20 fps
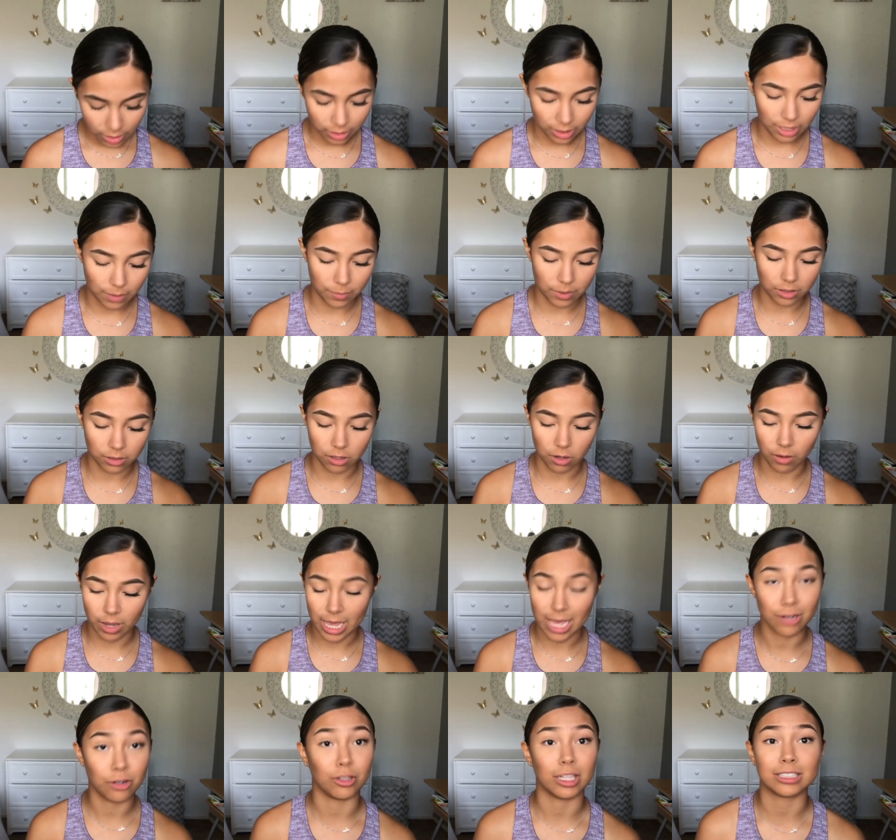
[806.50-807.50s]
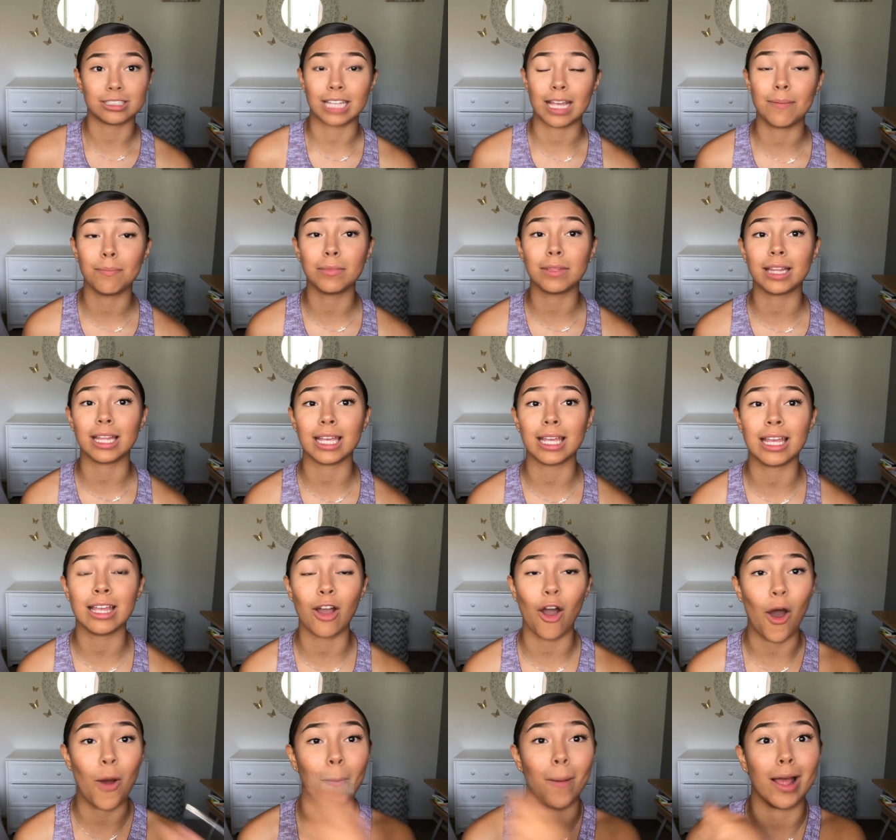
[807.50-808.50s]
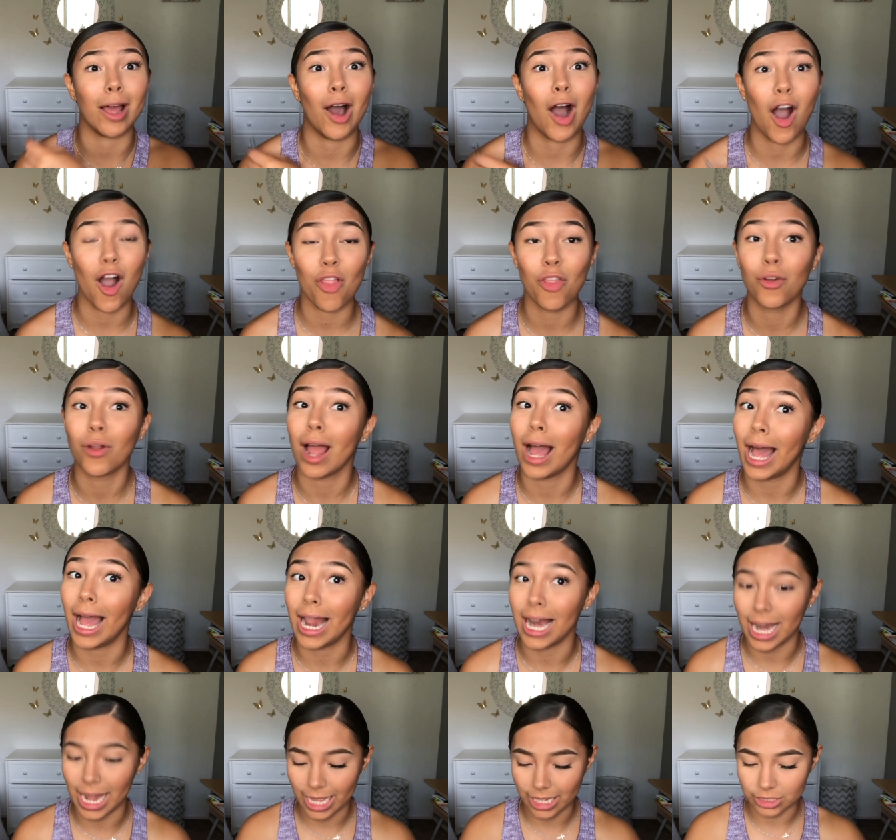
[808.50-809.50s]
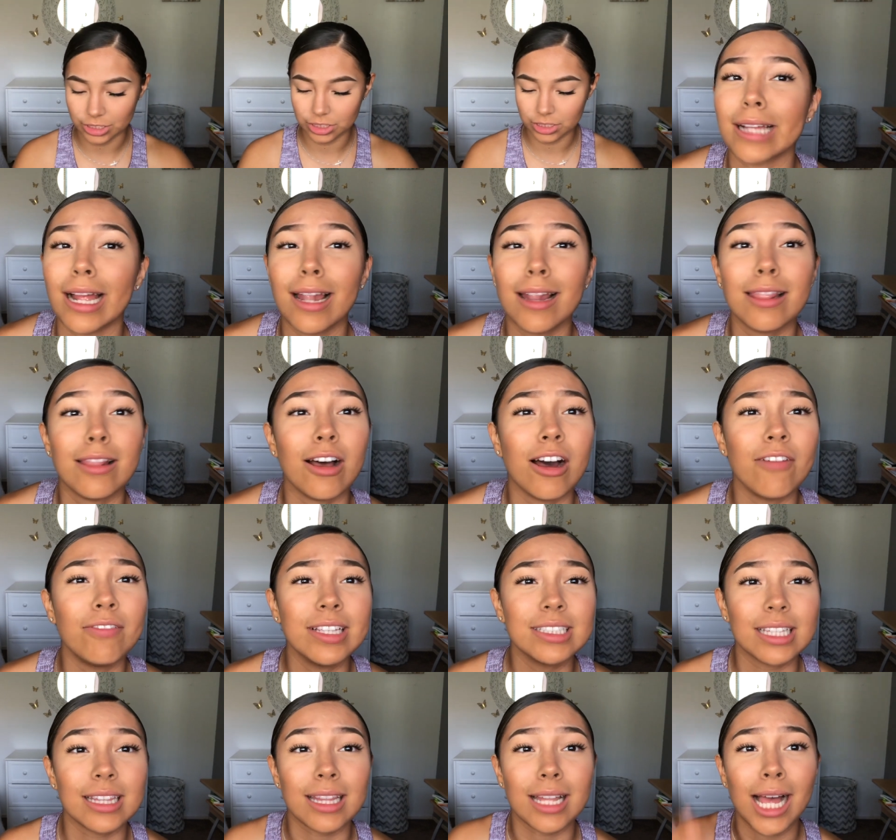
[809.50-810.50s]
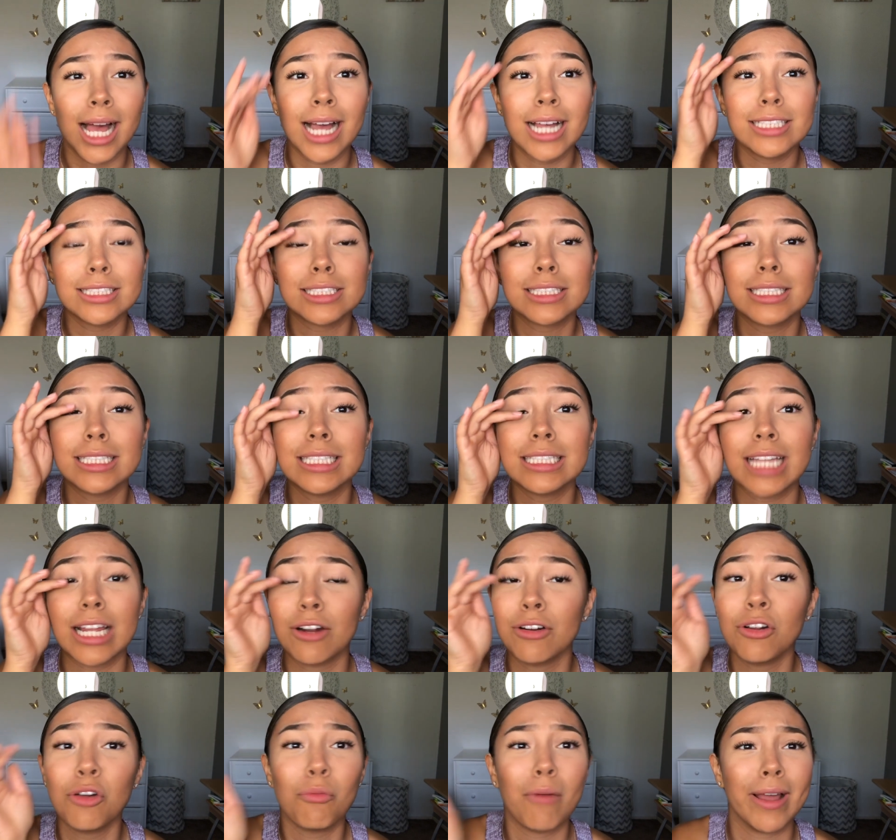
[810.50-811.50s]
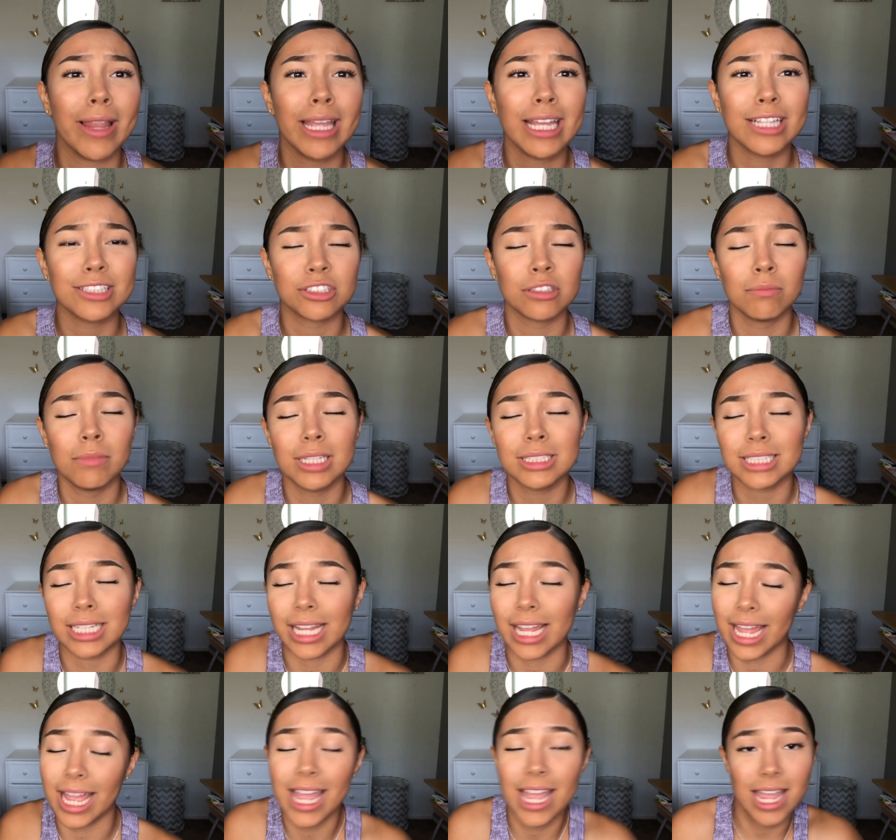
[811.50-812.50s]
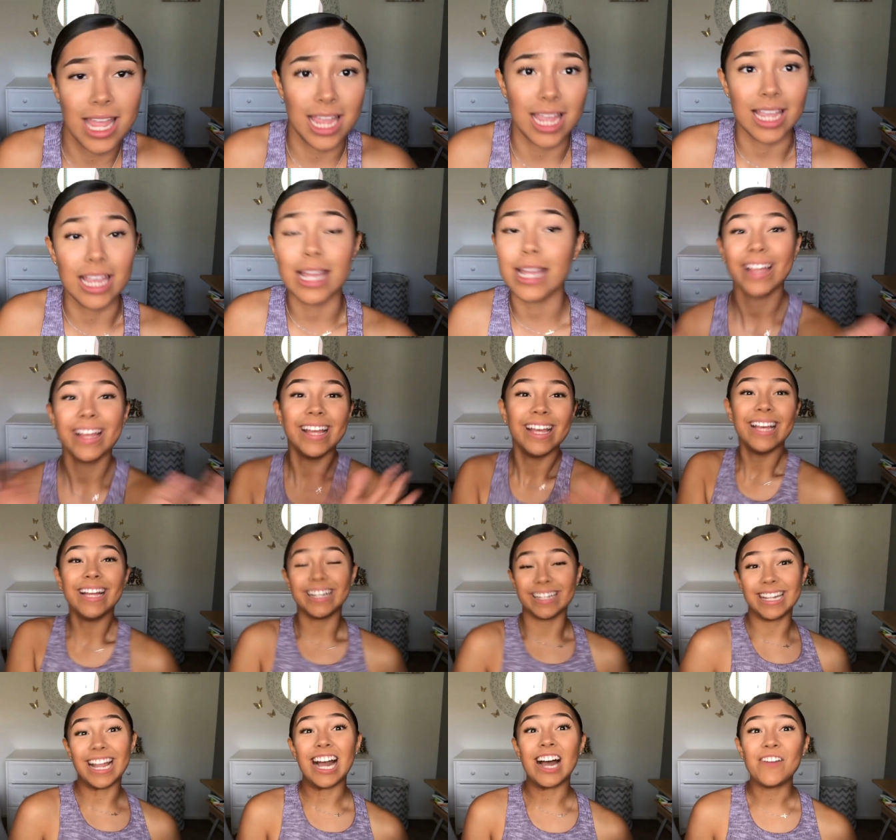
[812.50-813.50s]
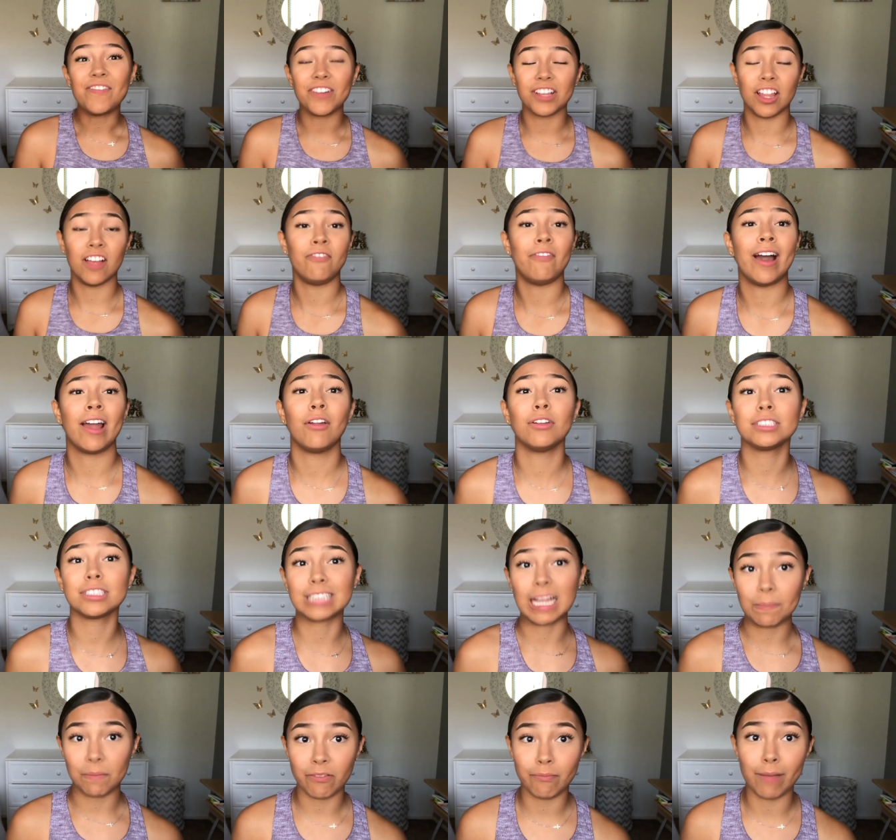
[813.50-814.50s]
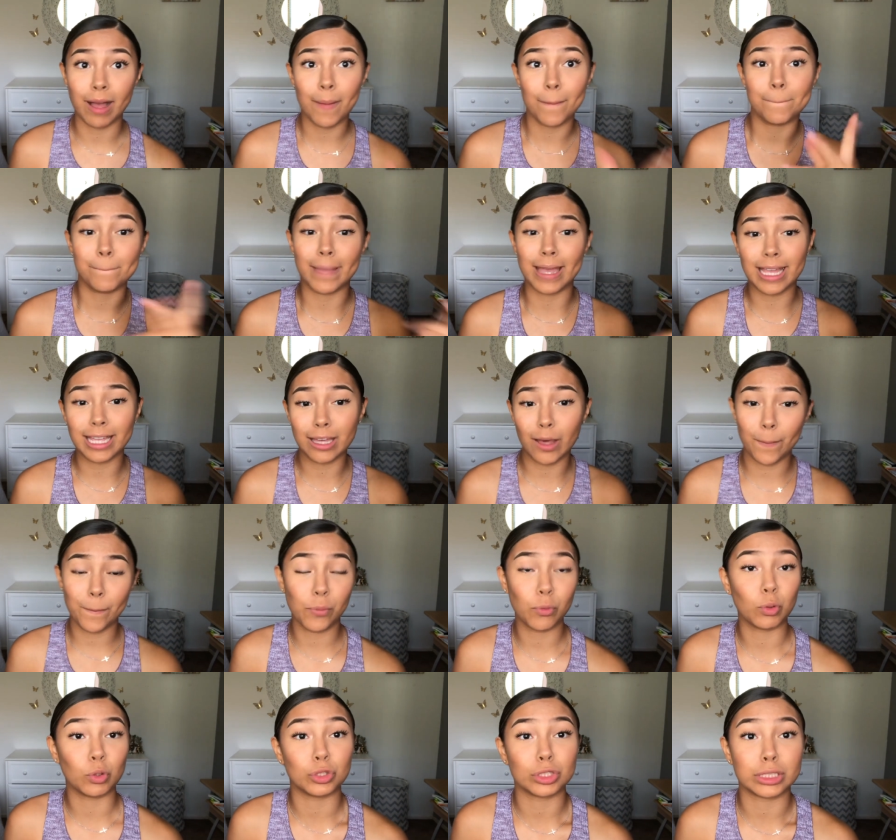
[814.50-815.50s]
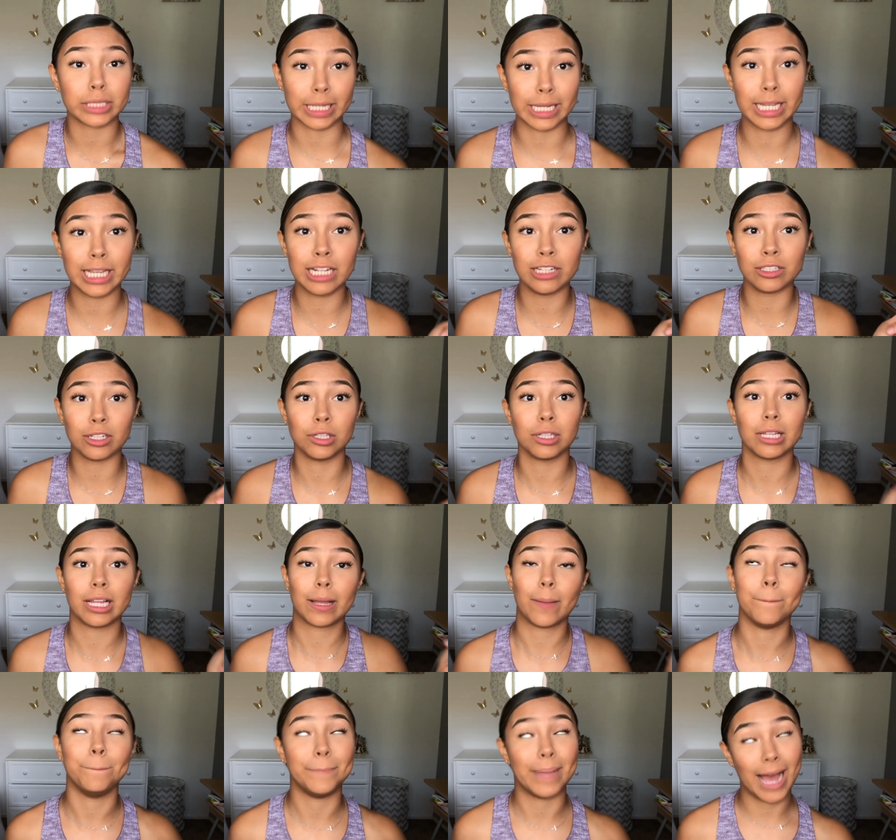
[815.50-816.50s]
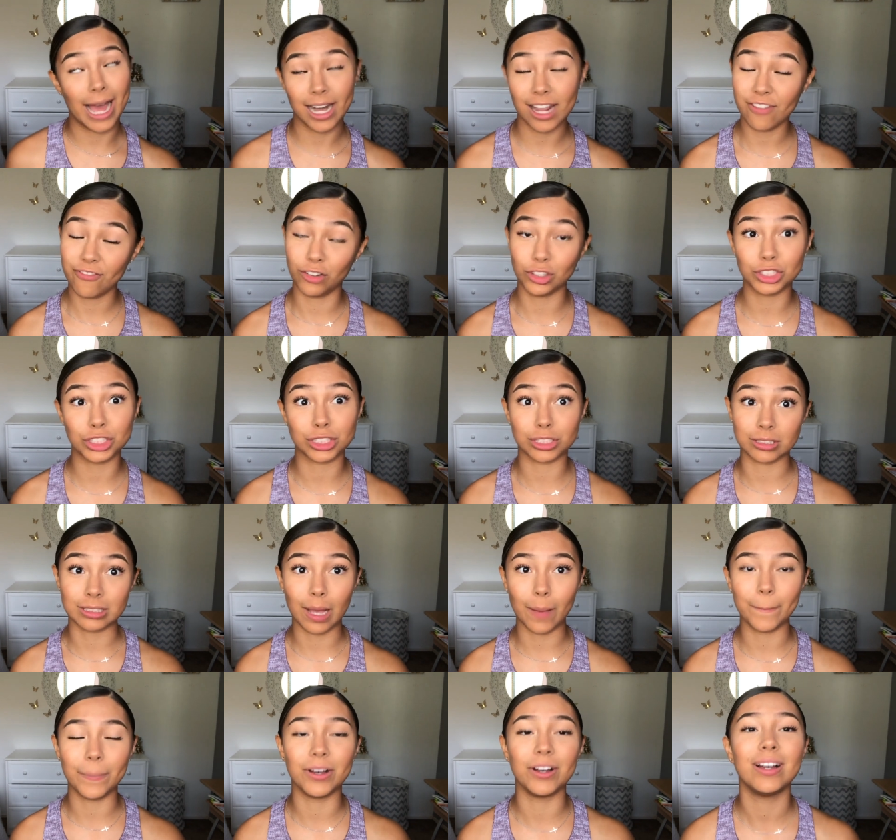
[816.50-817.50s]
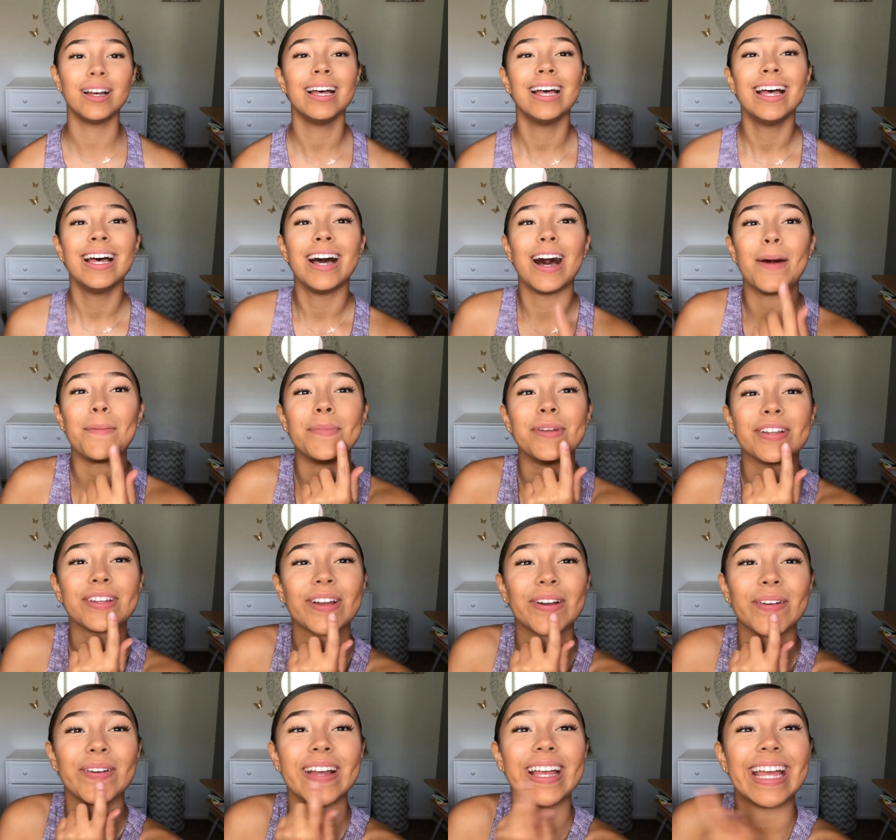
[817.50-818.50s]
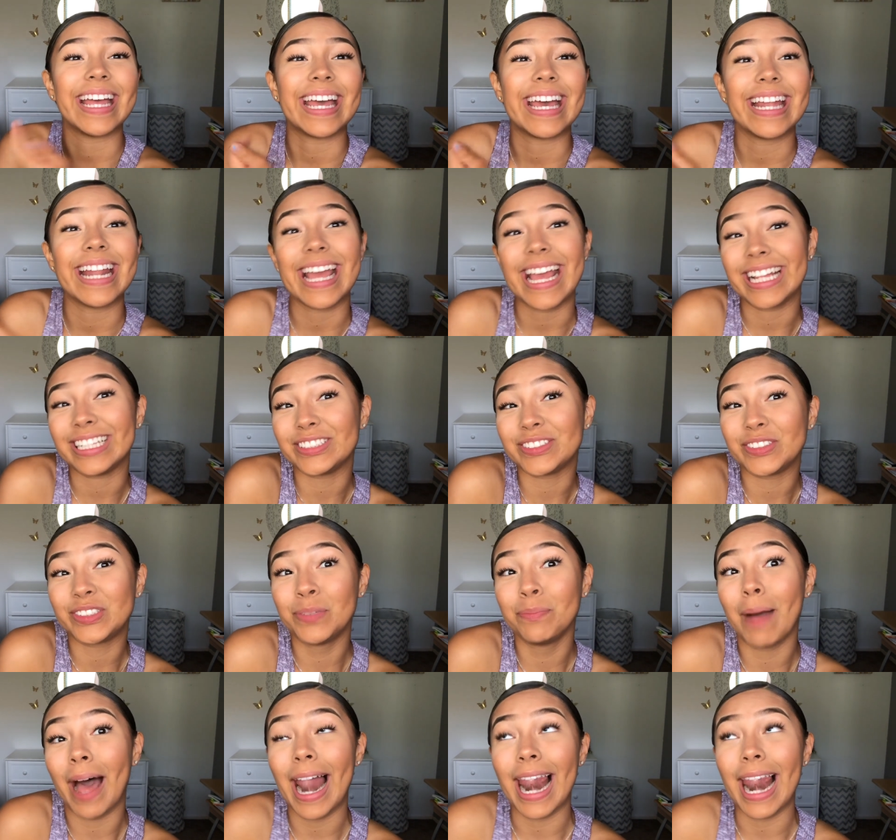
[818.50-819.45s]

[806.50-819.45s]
Then I'm gonna go ahead and do the same thing on my other eyelash. I love these lashes. I don't know why they get so much hate. Now for the final step of my makeup routine to look like a baddie for summer, I'm gonna go ahead and do my